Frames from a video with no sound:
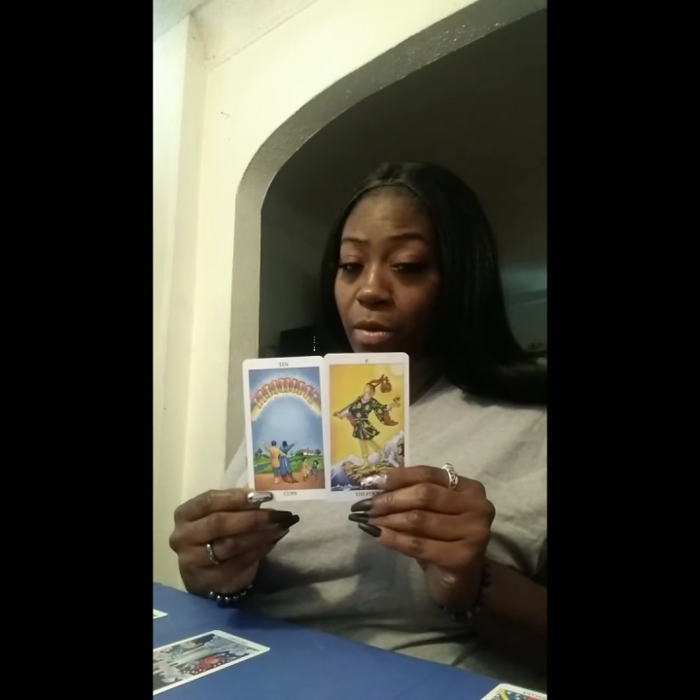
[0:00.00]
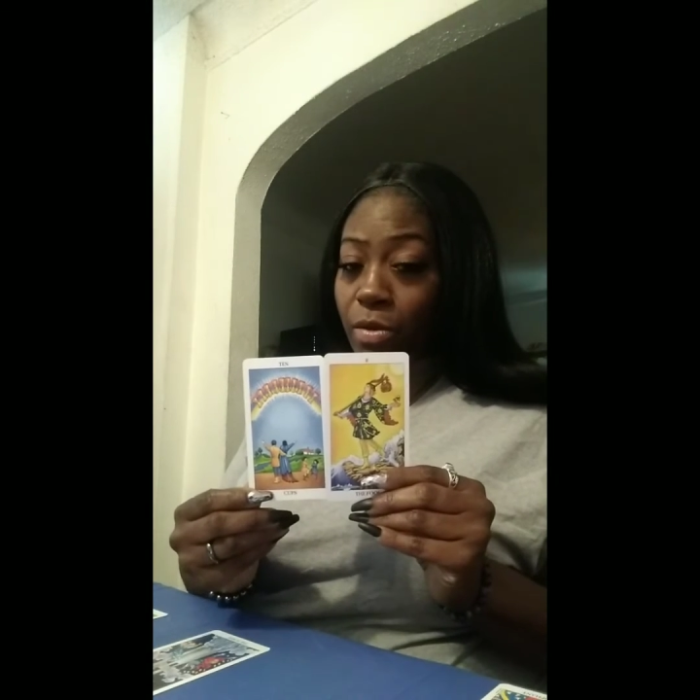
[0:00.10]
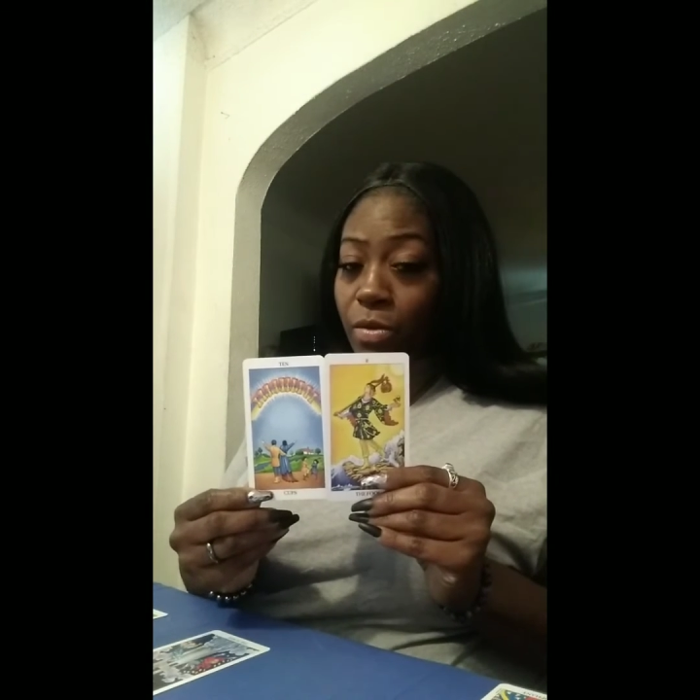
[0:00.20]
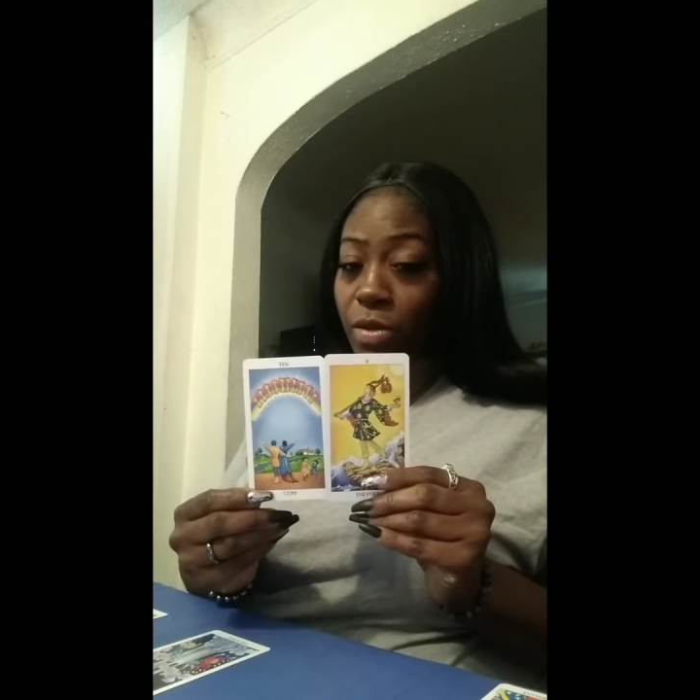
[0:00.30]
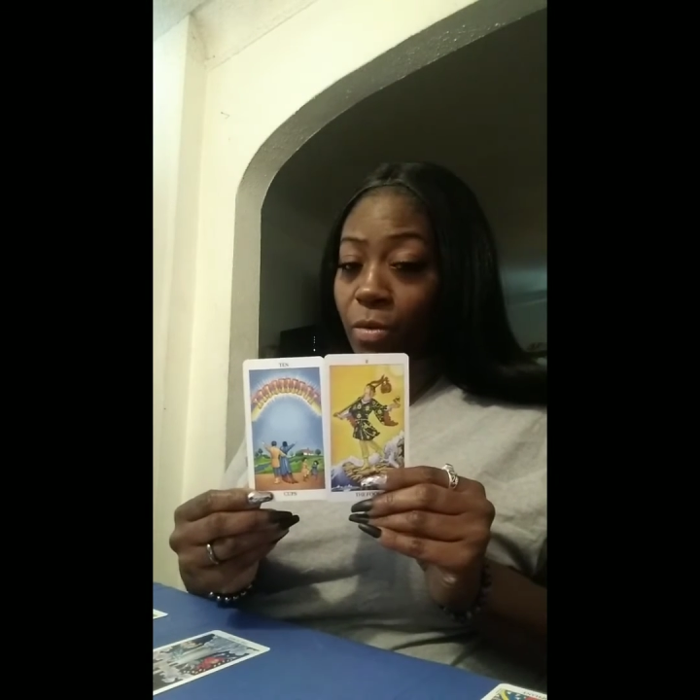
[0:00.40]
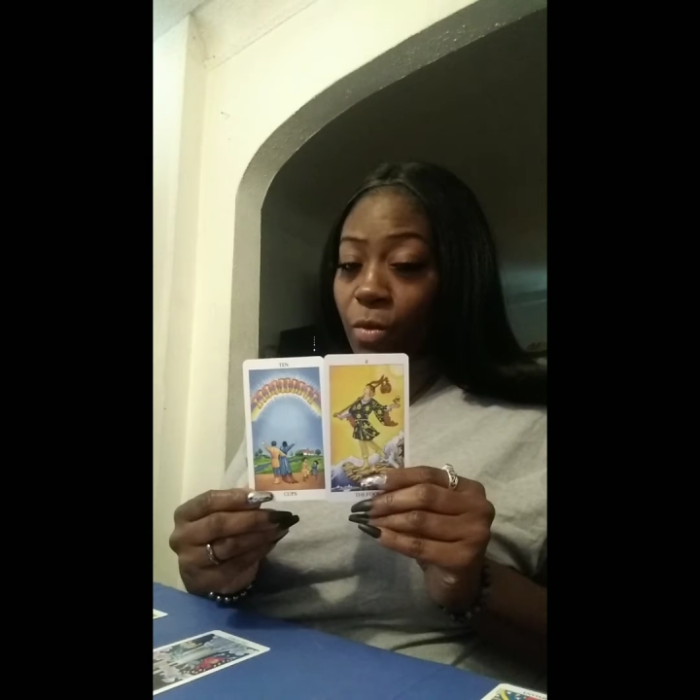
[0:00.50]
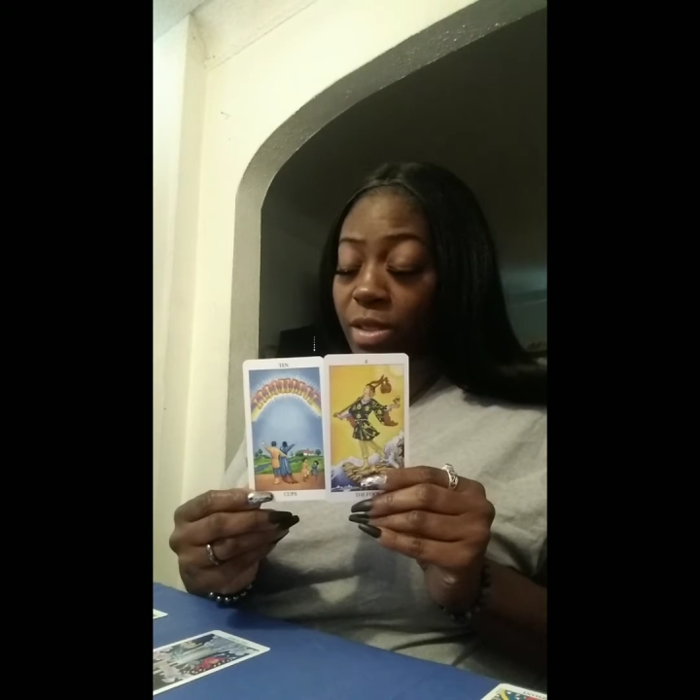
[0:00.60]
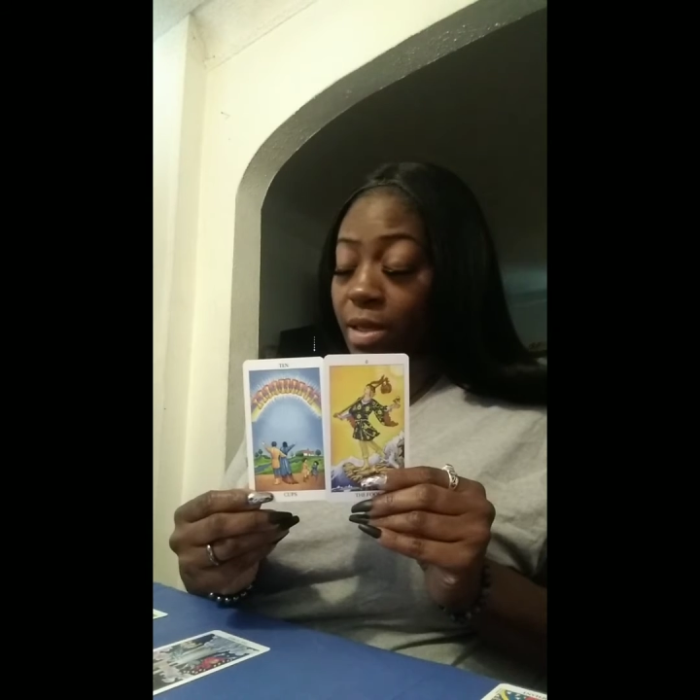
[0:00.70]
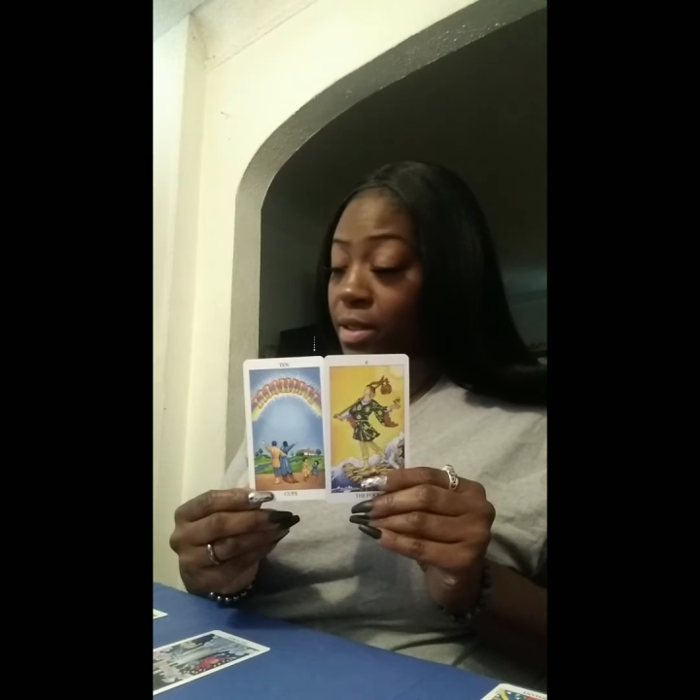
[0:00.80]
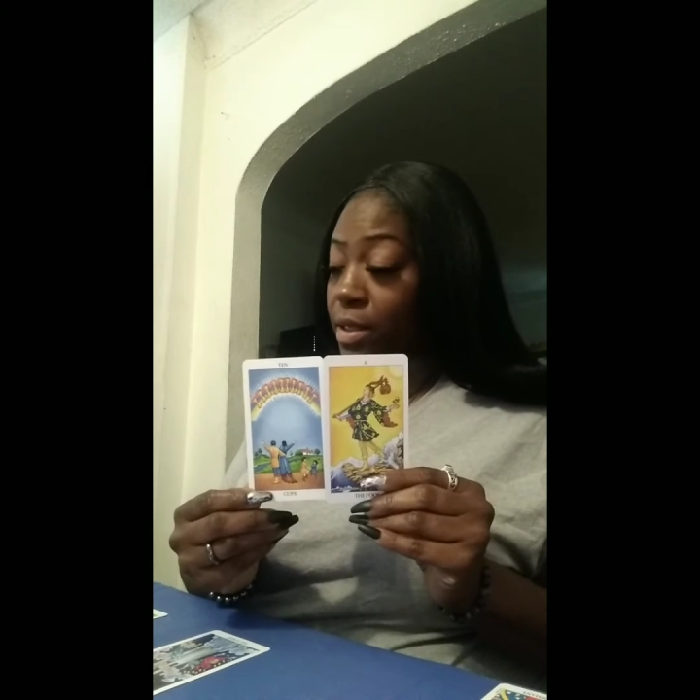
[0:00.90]
So
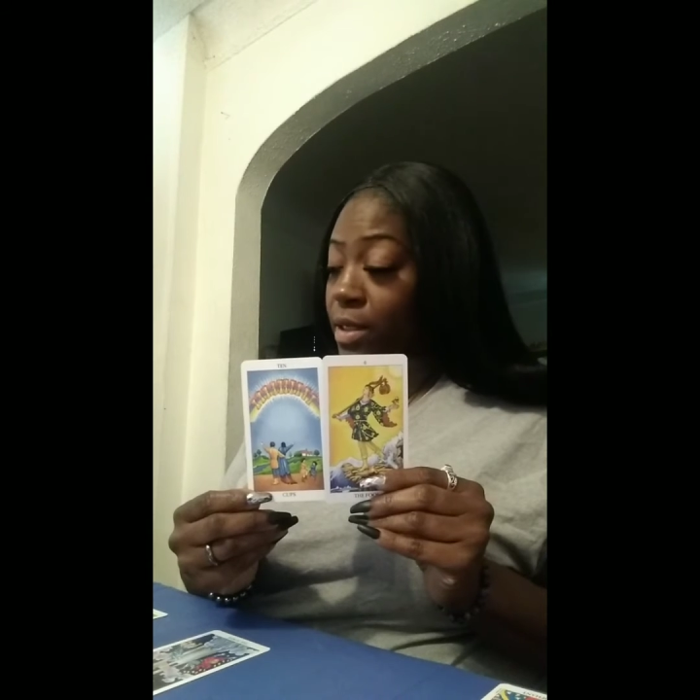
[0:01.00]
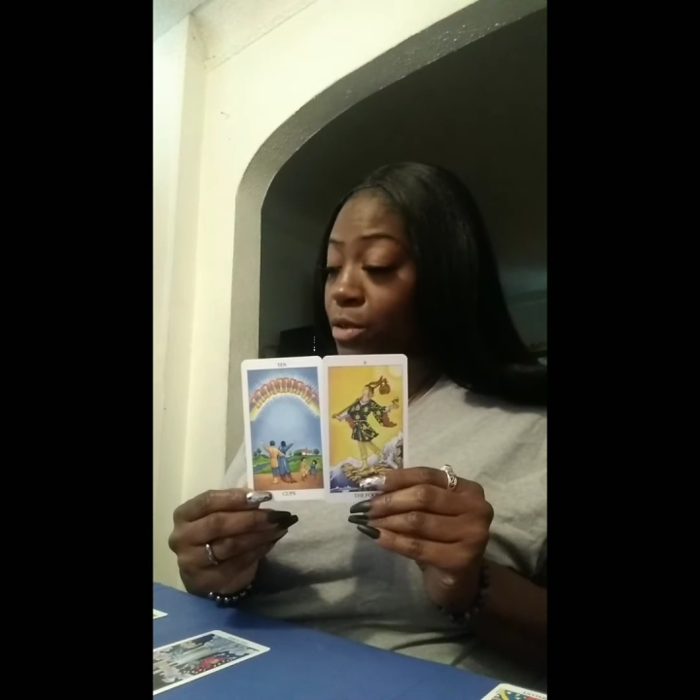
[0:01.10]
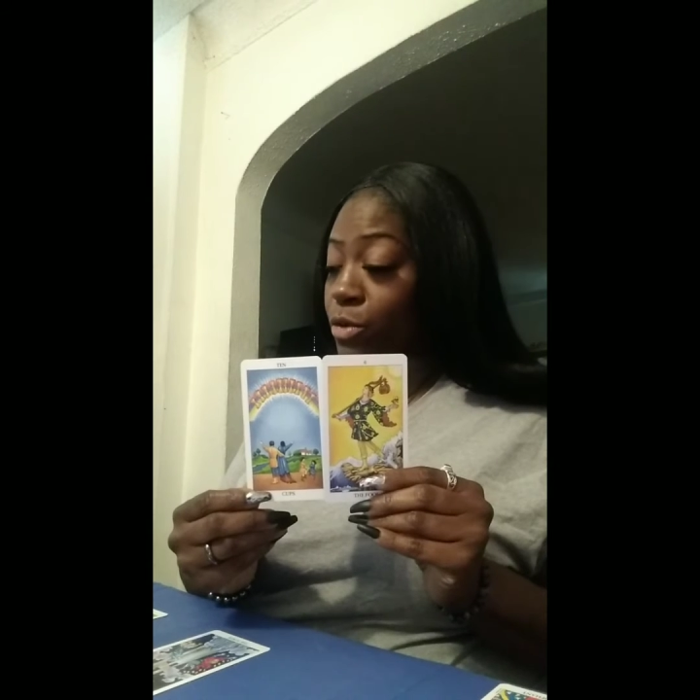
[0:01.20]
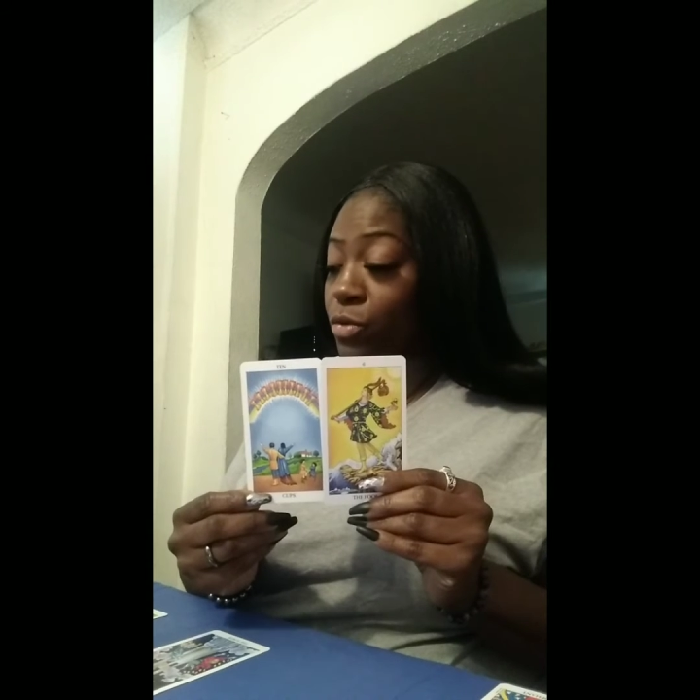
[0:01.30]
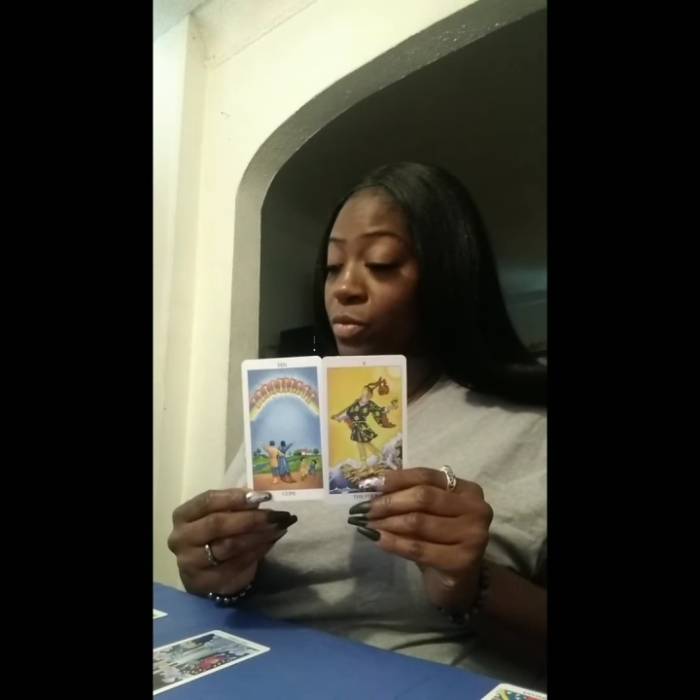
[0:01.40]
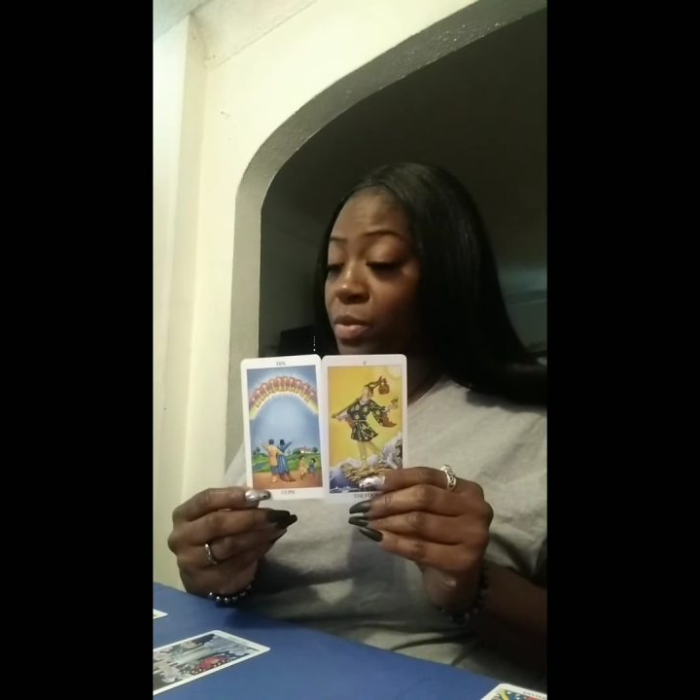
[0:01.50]
someone's going to get a new